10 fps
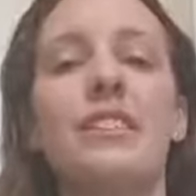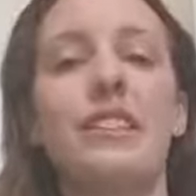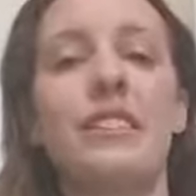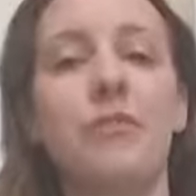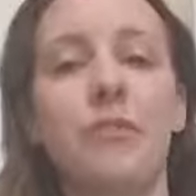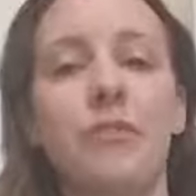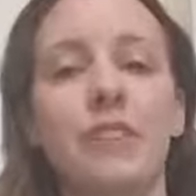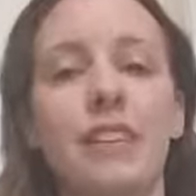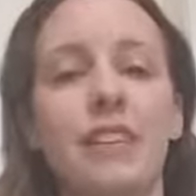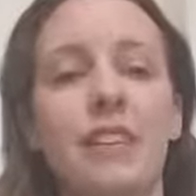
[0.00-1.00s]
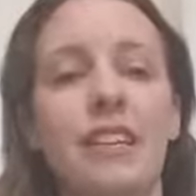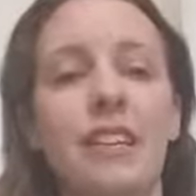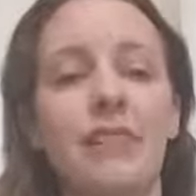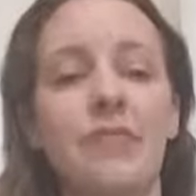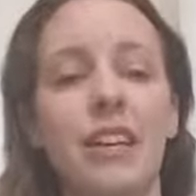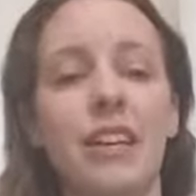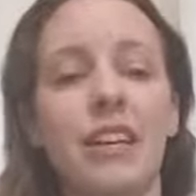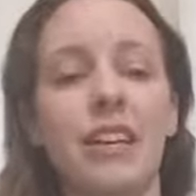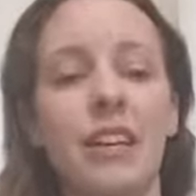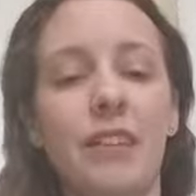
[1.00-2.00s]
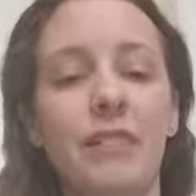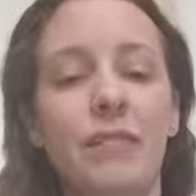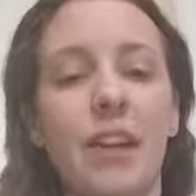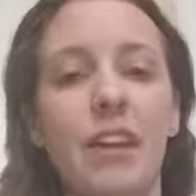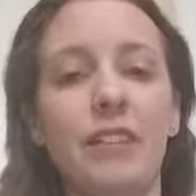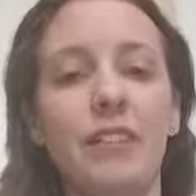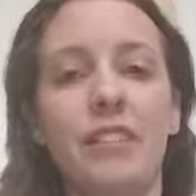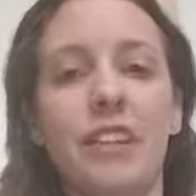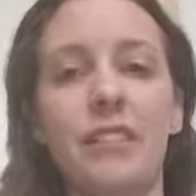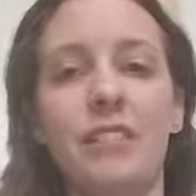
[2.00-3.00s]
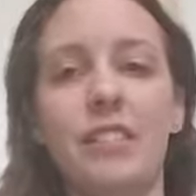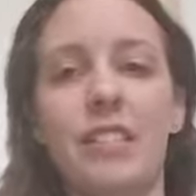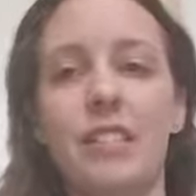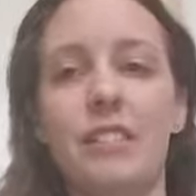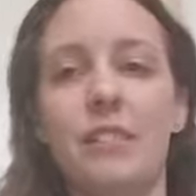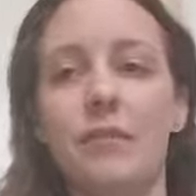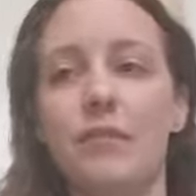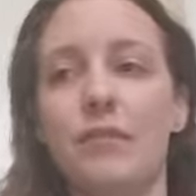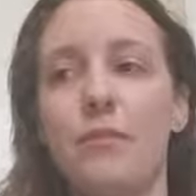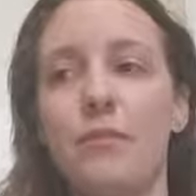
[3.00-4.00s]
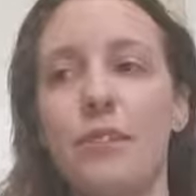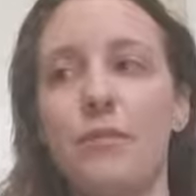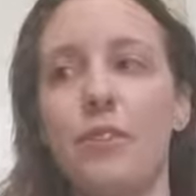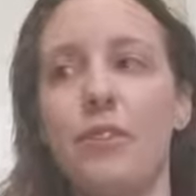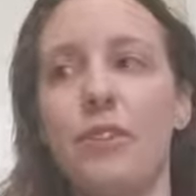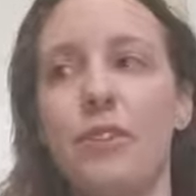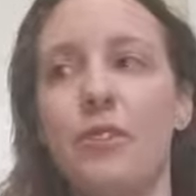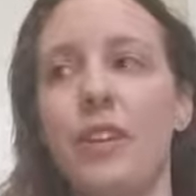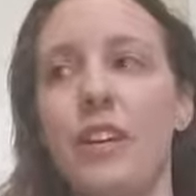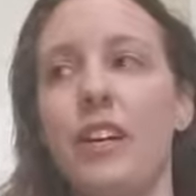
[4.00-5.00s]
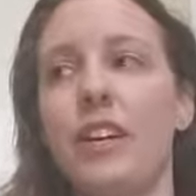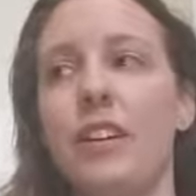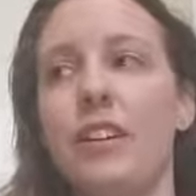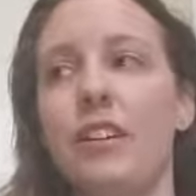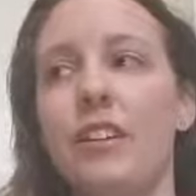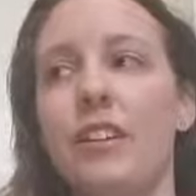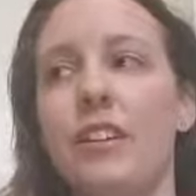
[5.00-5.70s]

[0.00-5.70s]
things, we will stay safe. The patterns that I've seen is that the people who are